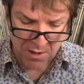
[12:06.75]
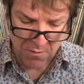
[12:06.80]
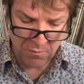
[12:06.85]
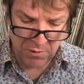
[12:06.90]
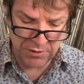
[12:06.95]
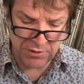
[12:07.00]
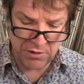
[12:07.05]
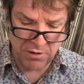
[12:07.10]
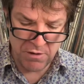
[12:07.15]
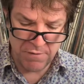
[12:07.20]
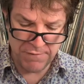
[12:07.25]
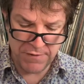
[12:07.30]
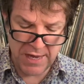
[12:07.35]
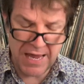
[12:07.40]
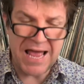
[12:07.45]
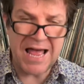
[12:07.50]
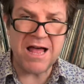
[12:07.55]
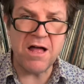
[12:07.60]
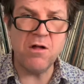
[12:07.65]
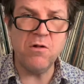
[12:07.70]
Well, I don't know if the
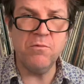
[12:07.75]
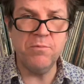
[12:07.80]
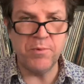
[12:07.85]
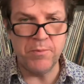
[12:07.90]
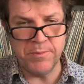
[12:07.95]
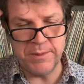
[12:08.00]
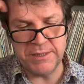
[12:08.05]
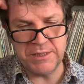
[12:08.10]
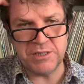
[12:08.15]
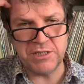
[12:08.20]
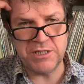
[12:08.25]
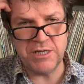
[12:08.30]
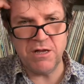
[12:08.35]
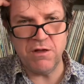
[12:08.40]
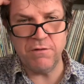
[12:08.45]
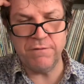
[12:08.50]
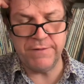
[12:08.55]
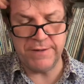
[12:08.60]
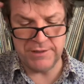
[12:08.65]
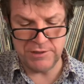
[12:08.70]
album
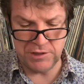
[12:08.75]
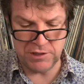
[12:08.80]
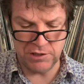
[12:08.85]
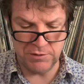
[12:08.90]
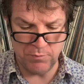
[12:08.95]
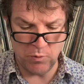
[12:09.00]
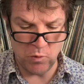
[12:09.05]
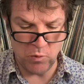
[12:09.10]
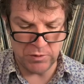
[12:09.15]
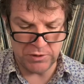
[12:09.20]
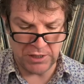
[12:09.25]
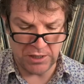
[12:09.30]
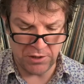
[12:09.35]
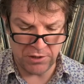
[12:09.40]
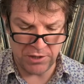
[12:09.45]
itself has a sporting